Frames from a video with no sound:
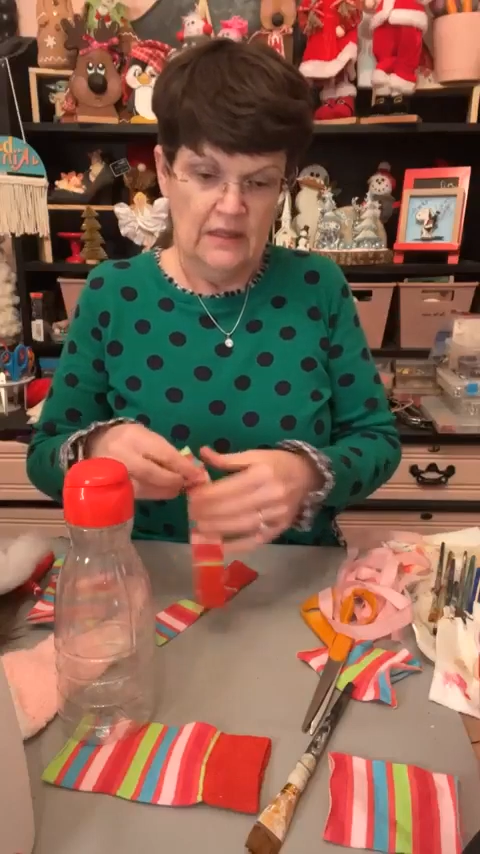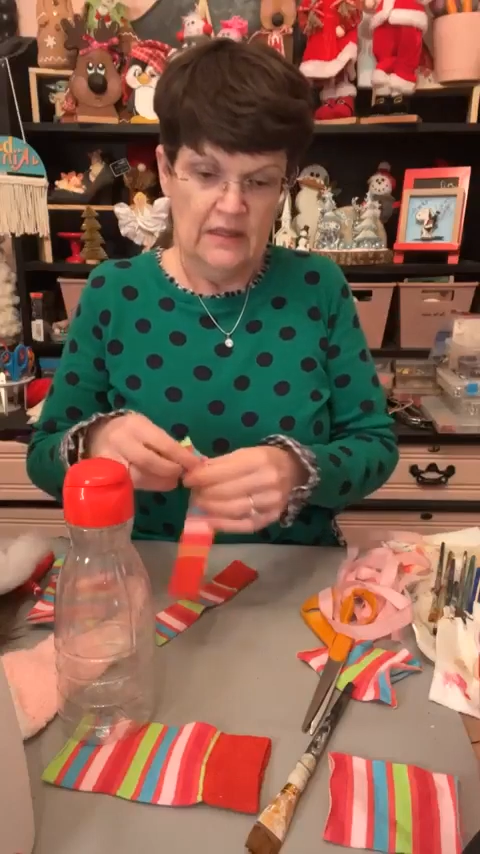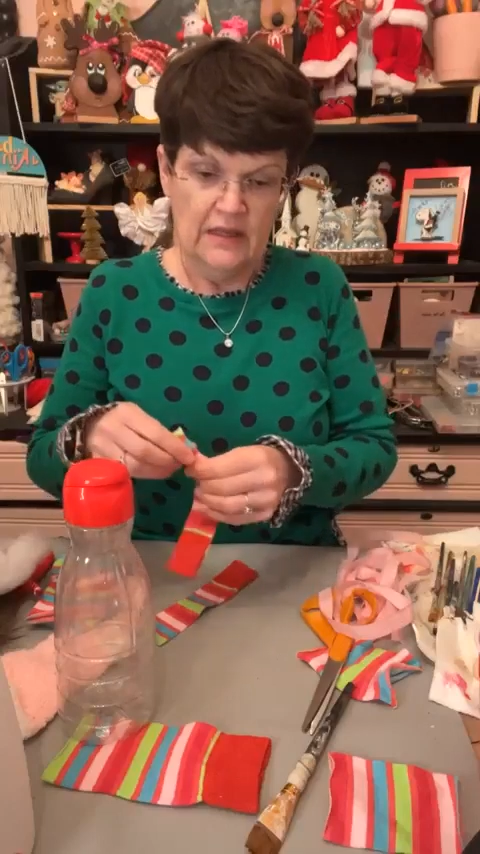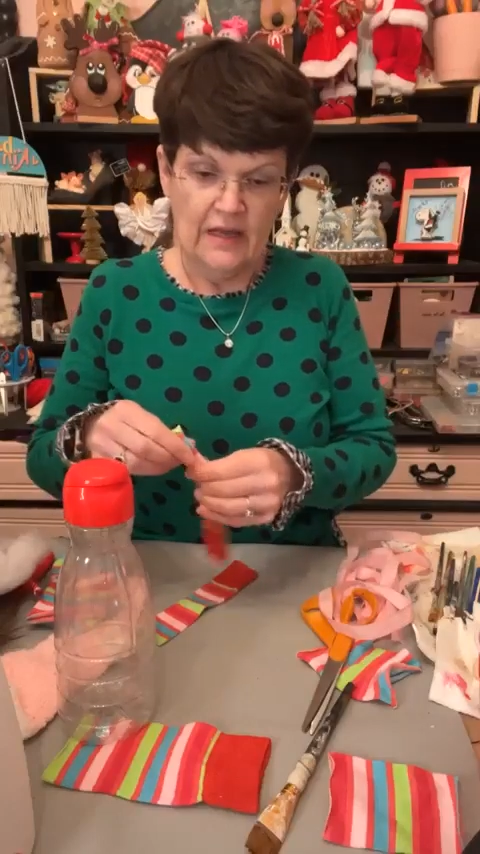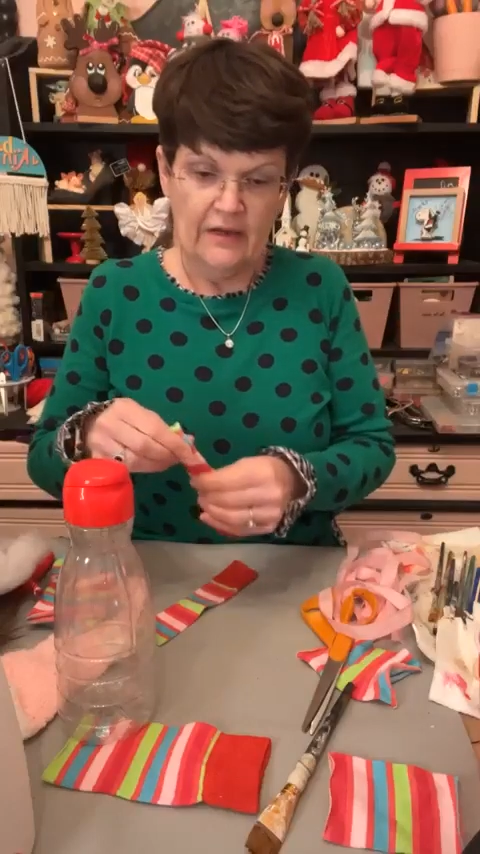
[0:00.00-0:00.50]

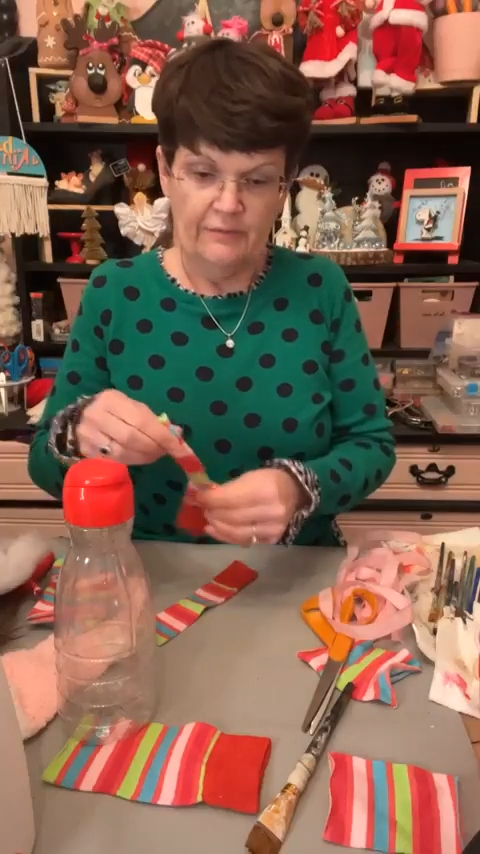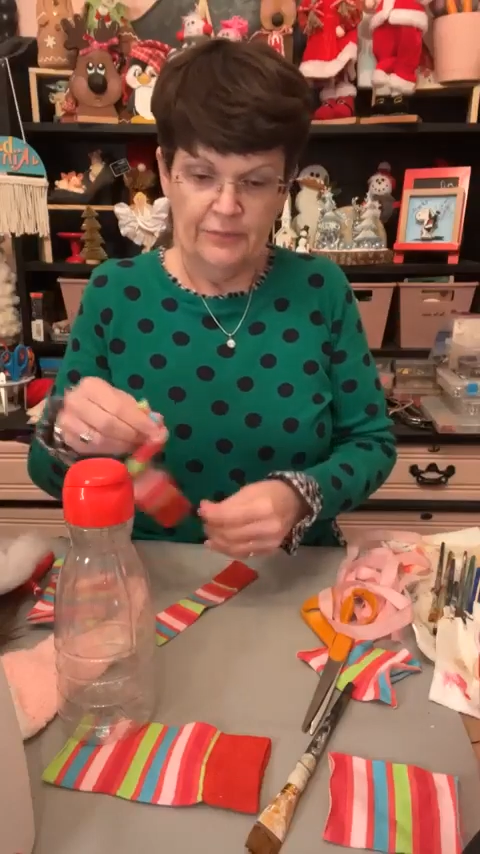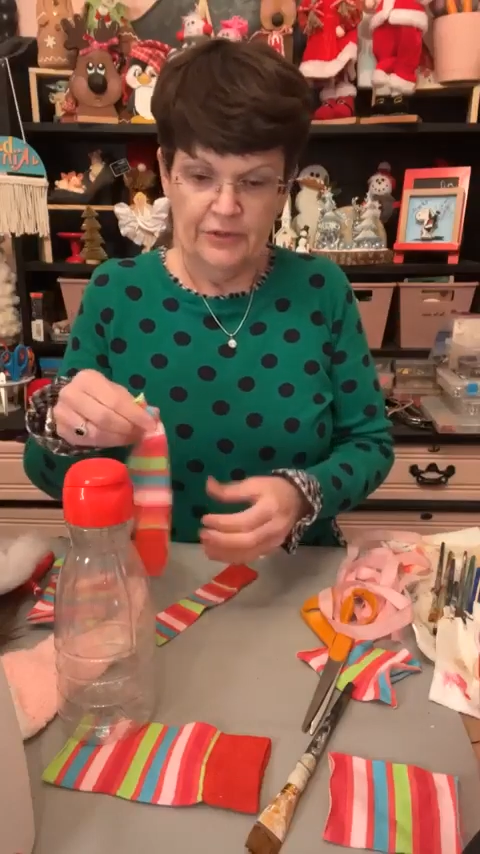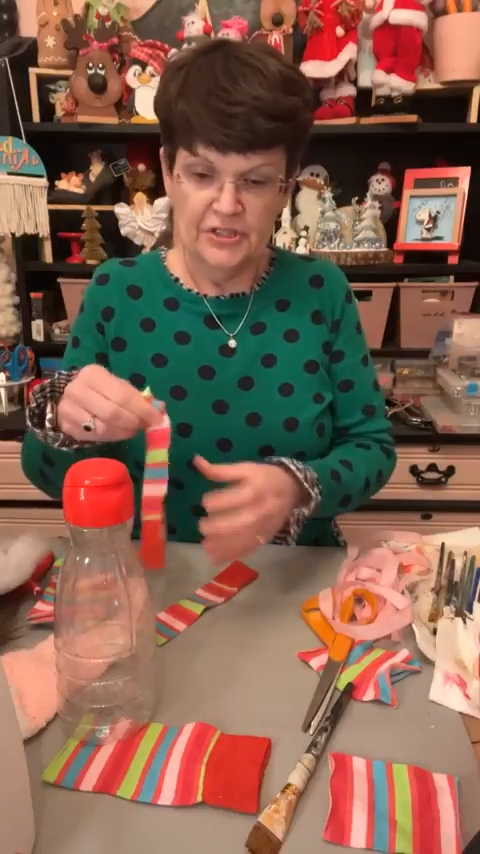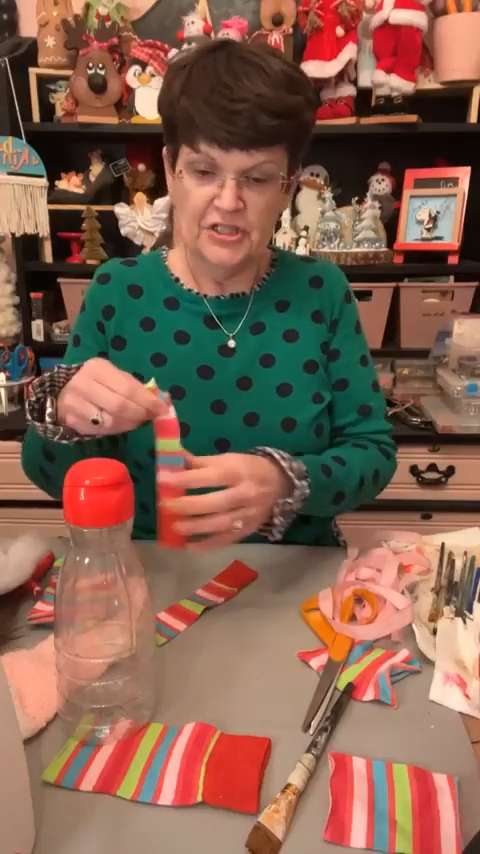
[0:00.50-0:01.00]
And kind of
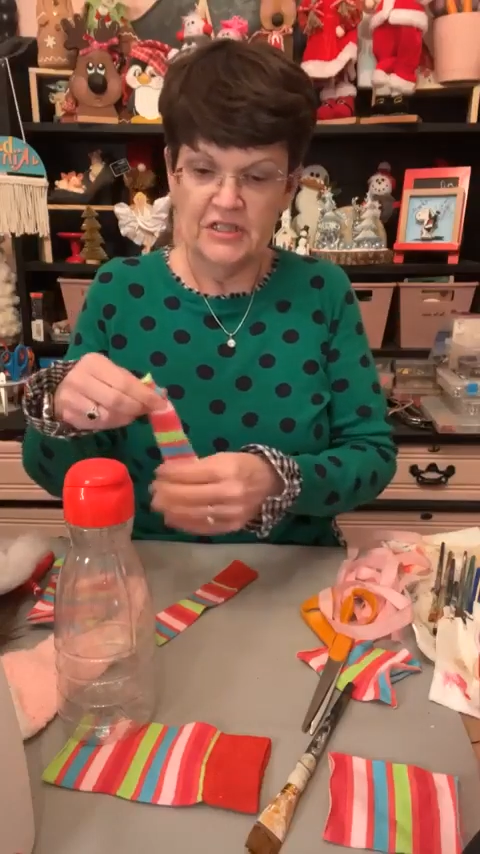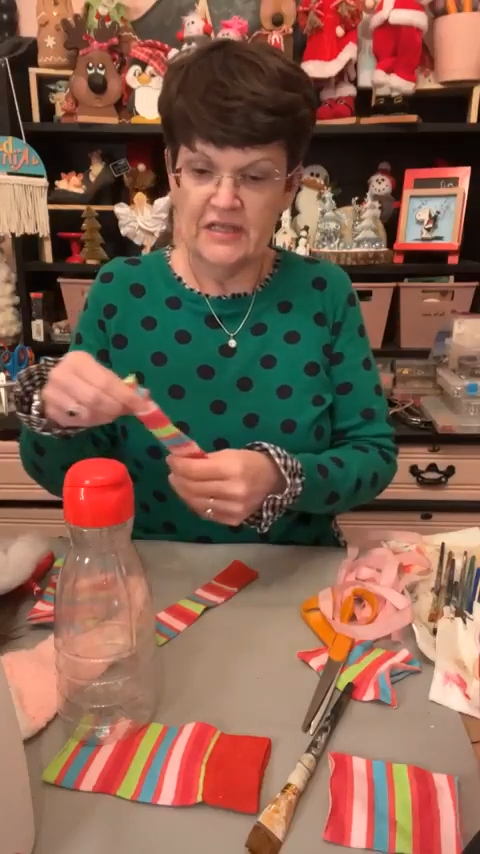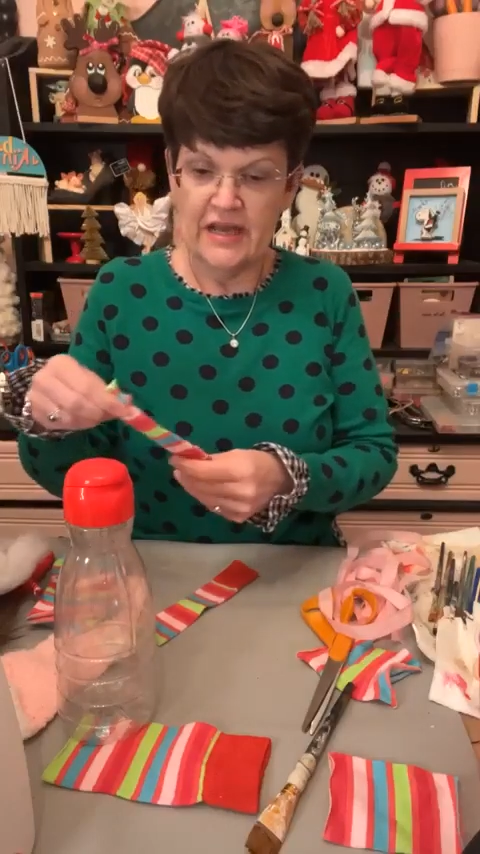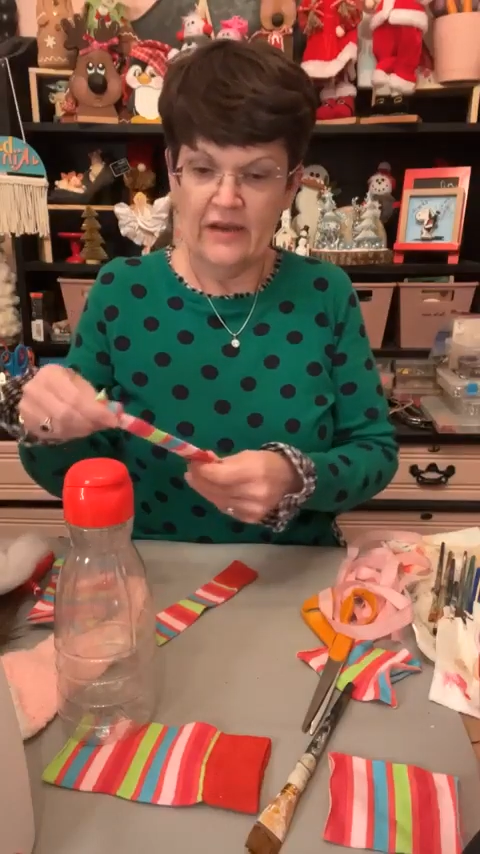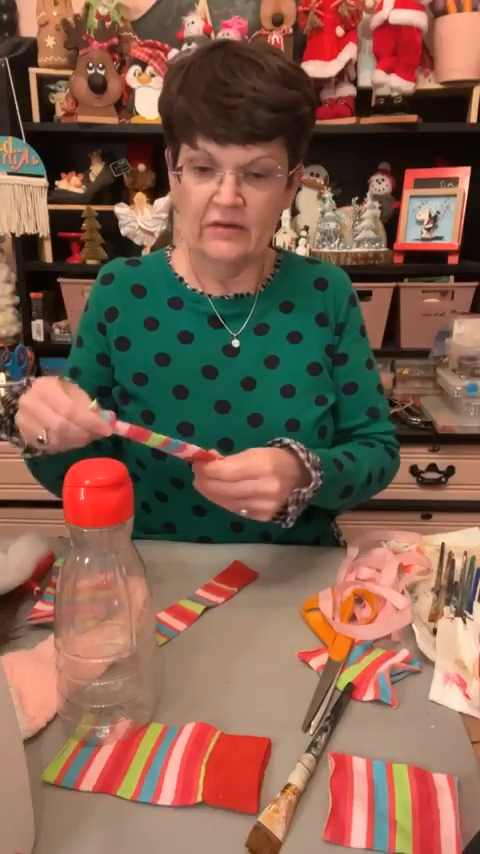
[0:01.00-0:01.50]
push it
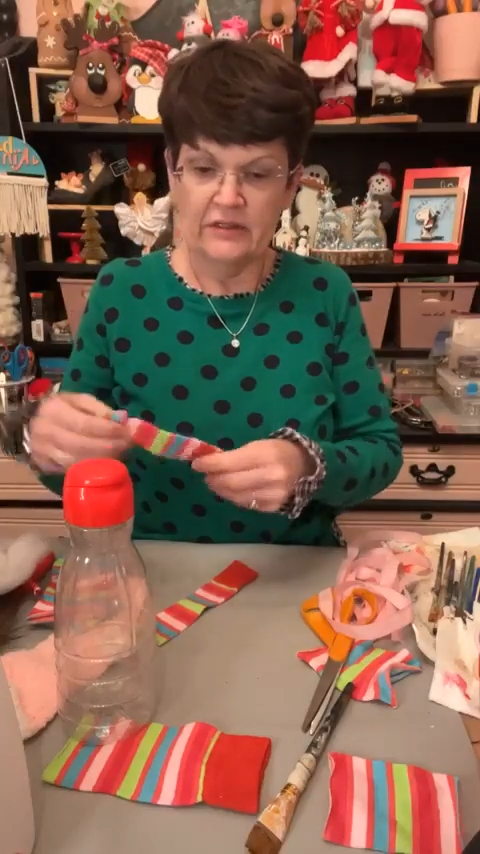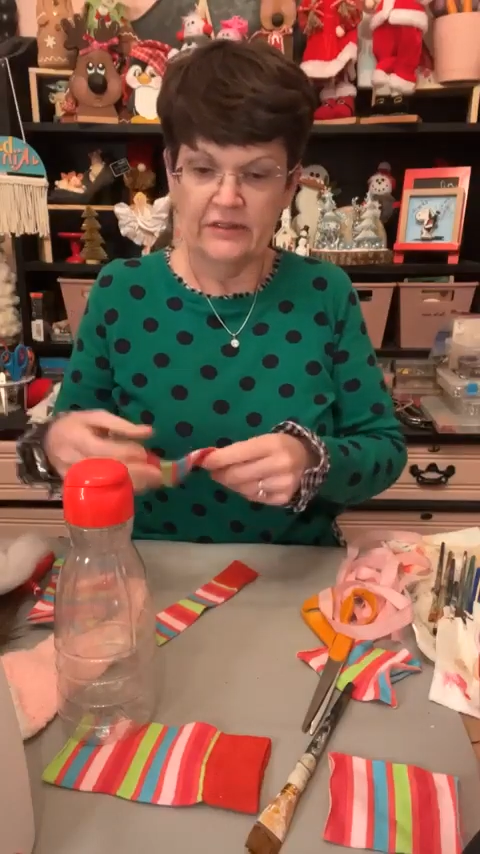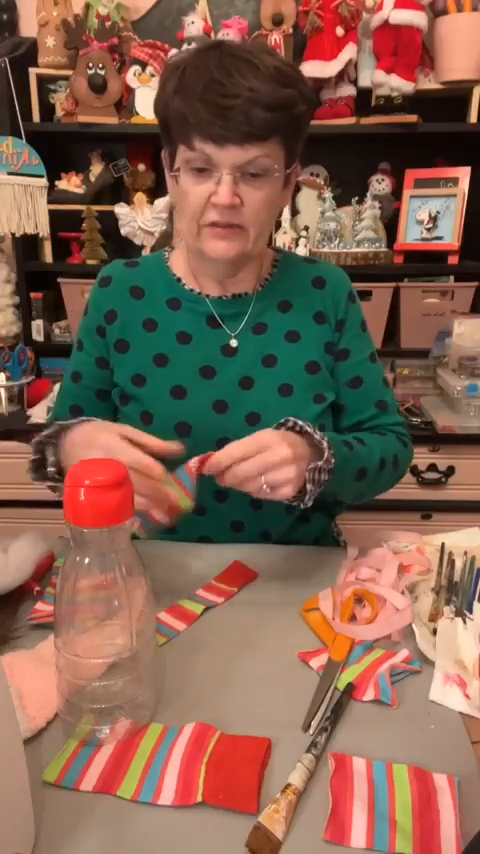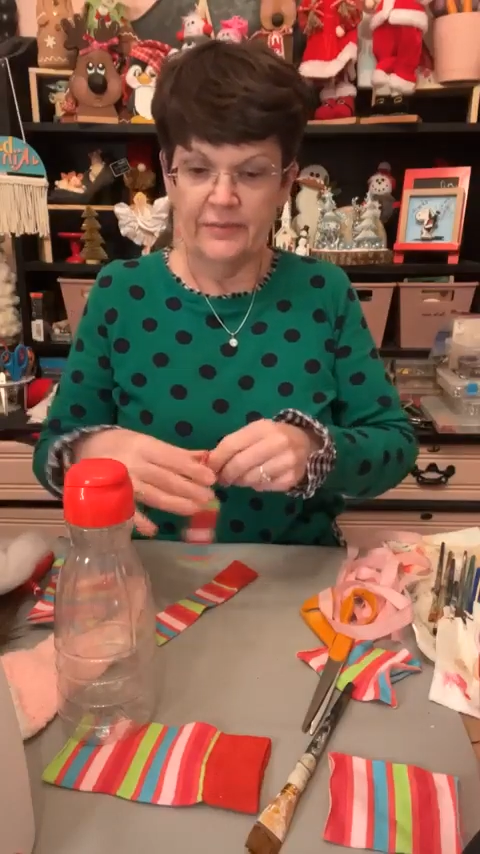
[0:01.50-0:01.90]
down a little